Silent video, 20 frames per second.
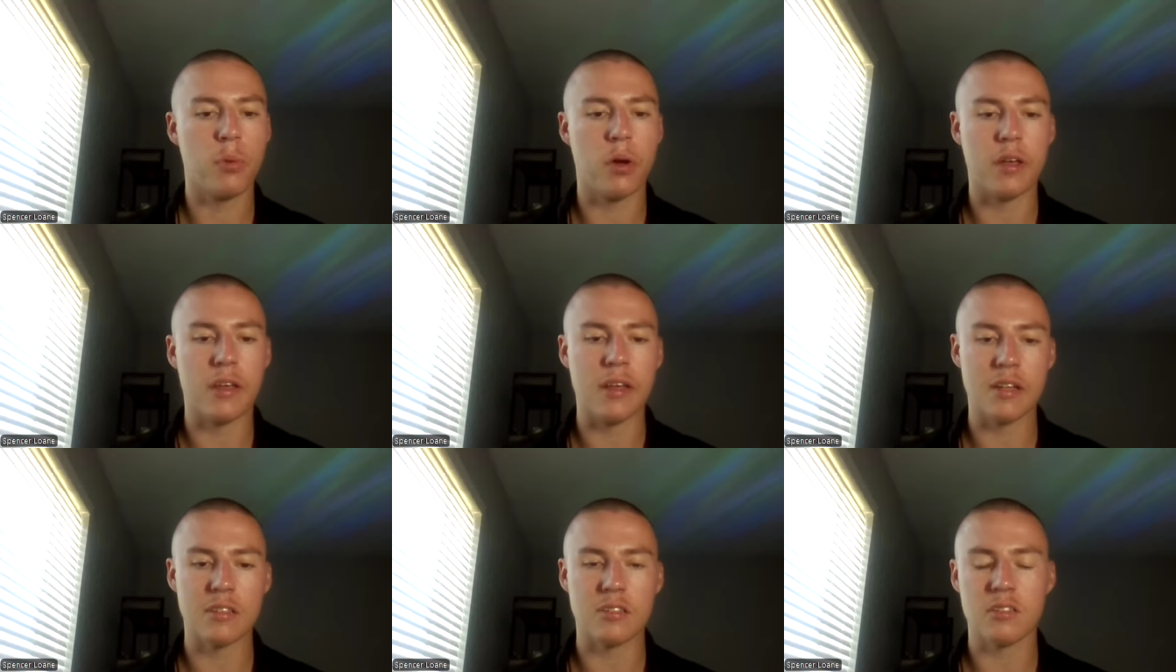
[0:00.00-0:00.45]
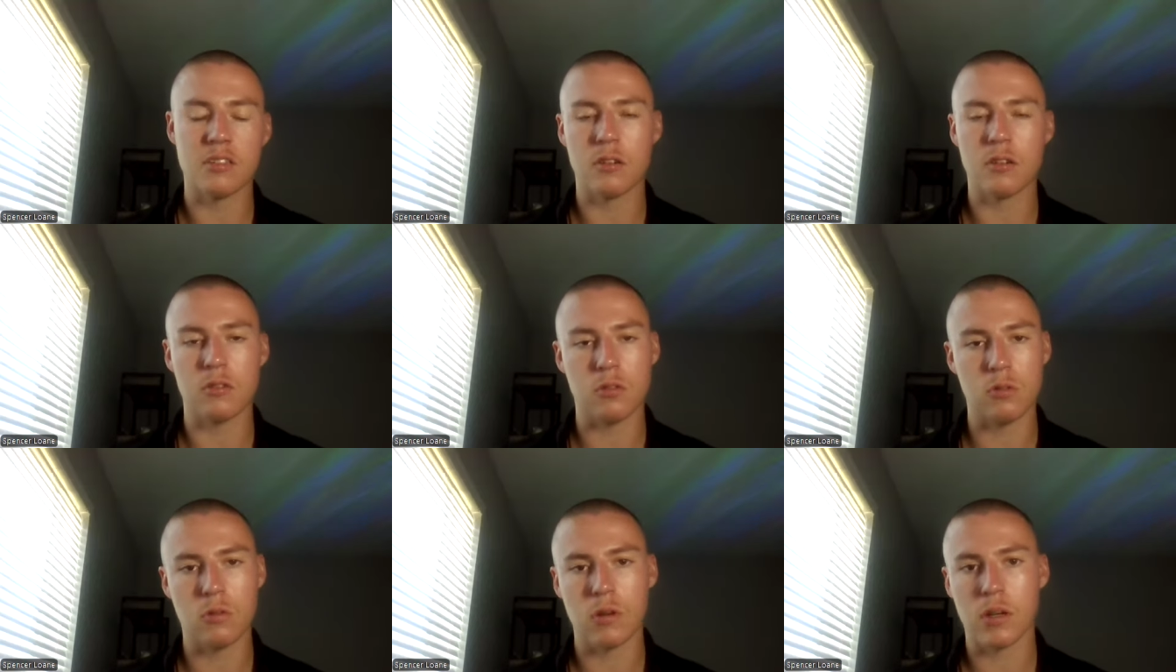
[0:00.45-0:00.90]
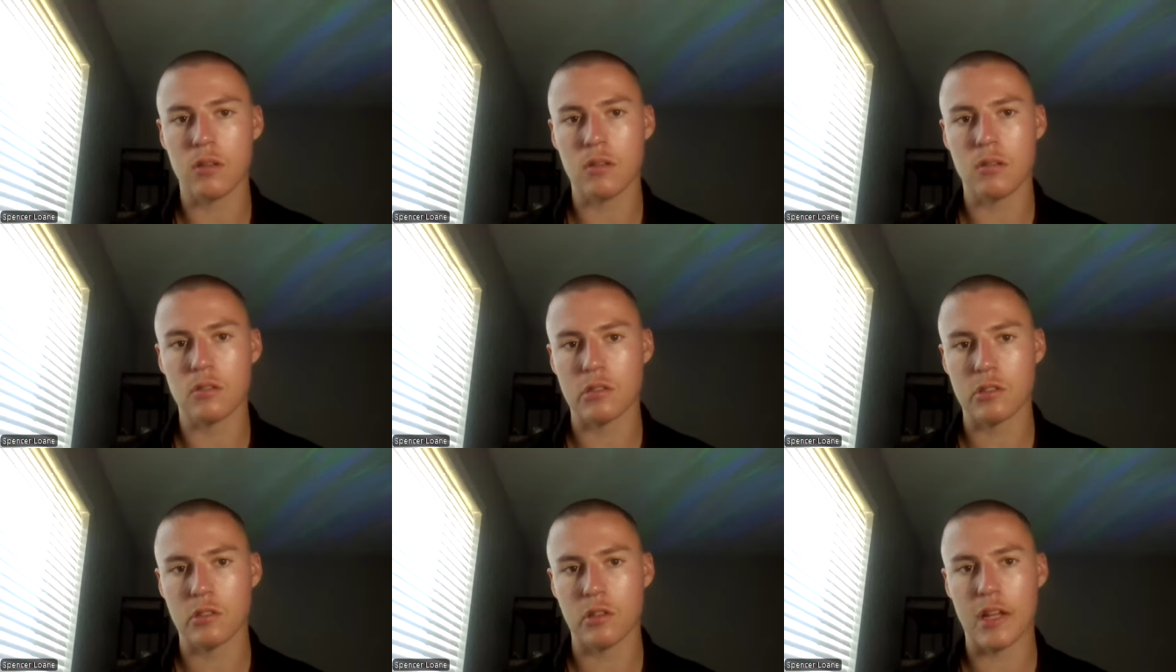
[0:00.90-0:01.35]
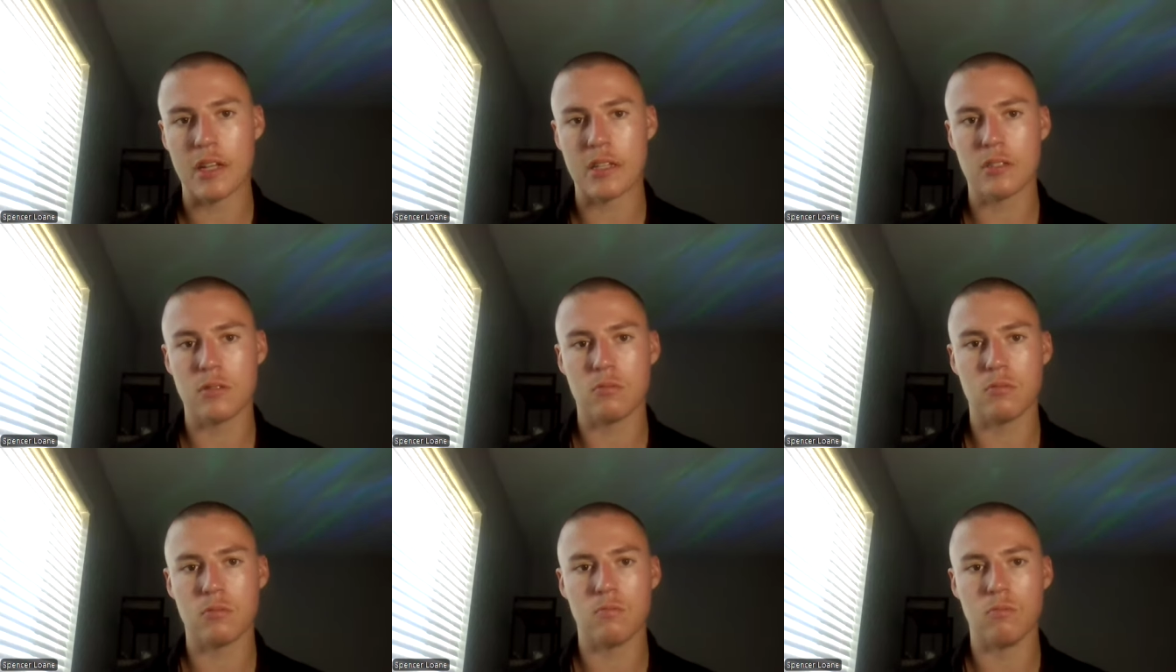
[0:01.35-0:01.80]
But he can still do it. So
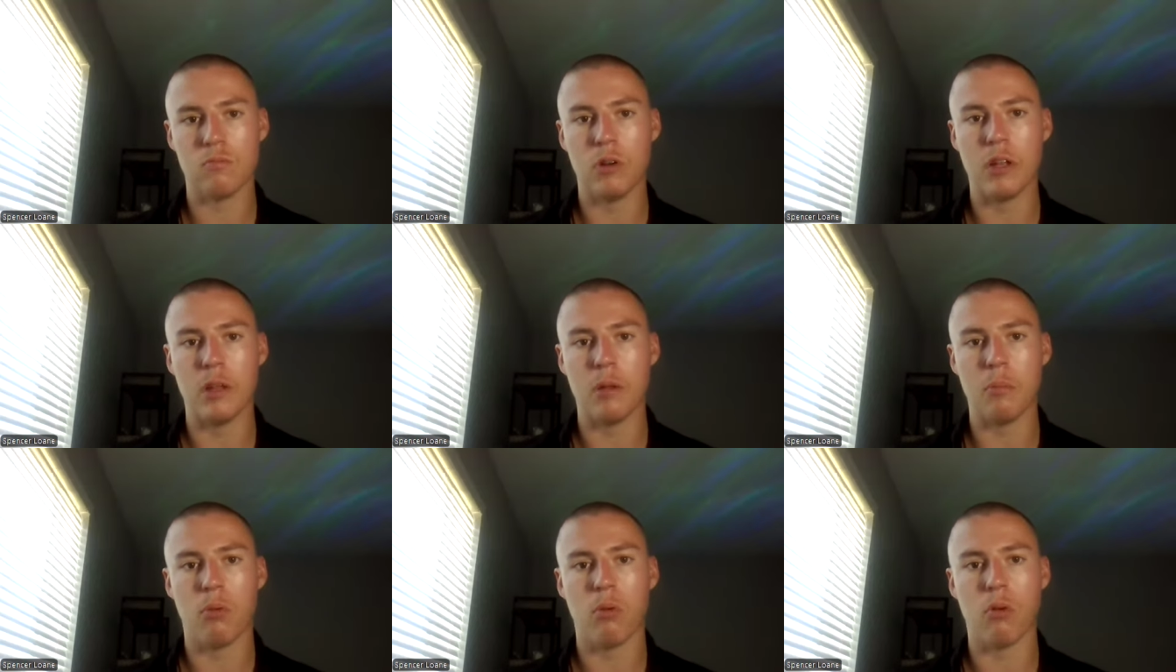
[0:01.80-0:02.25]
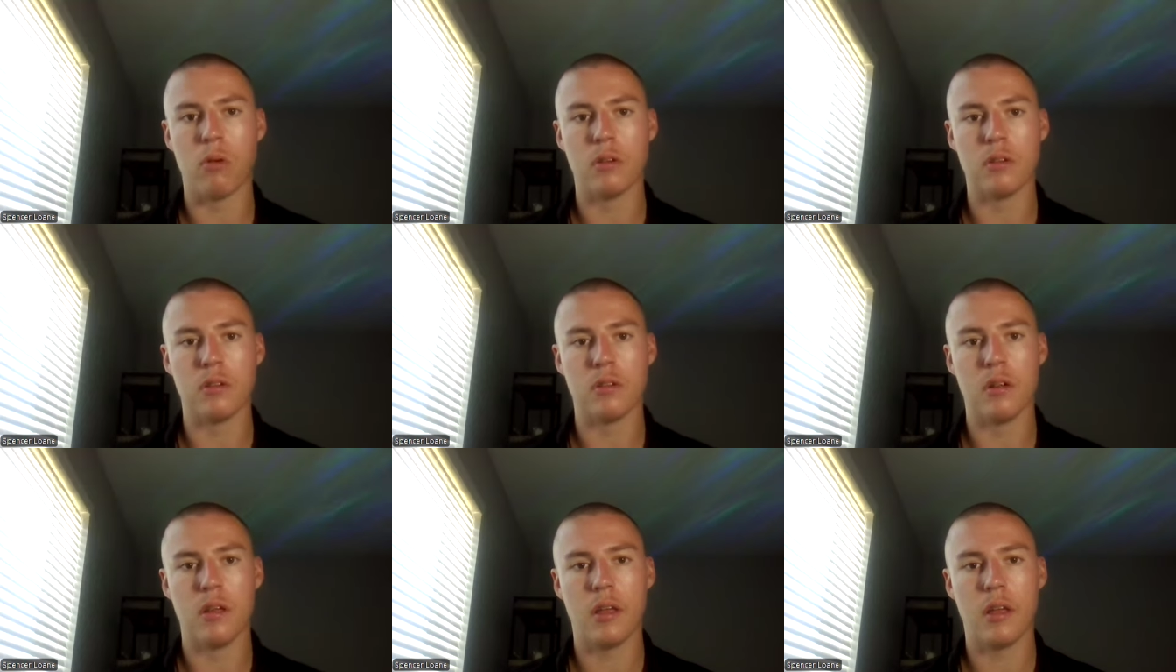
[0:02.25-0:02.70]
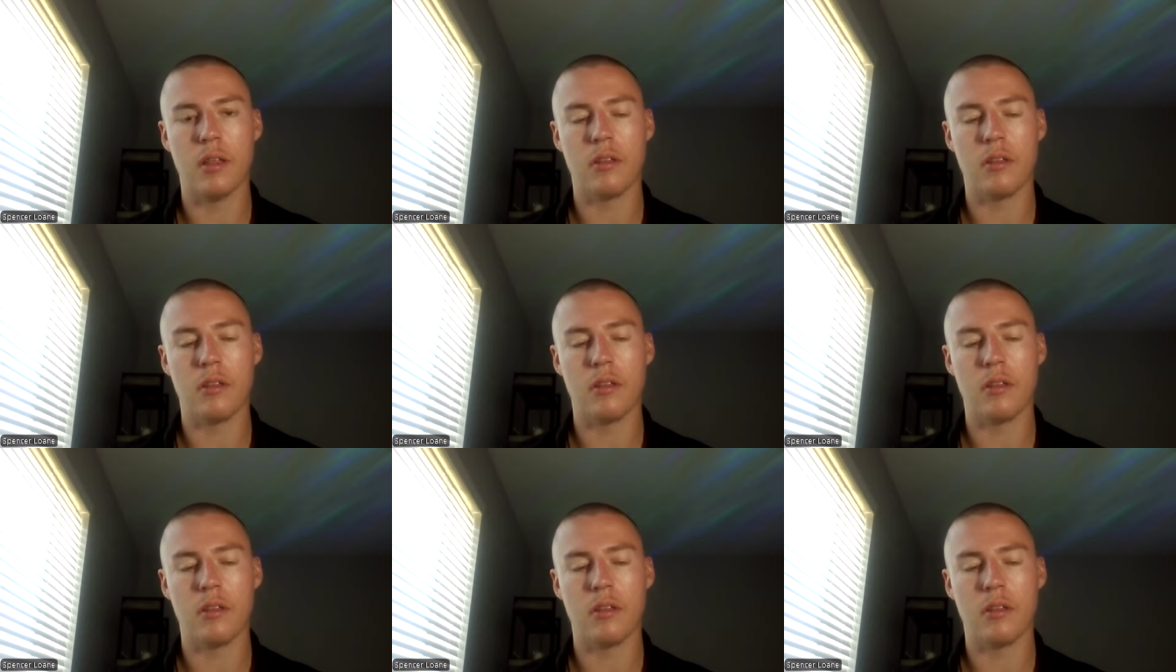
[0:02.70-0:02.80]
that's really important.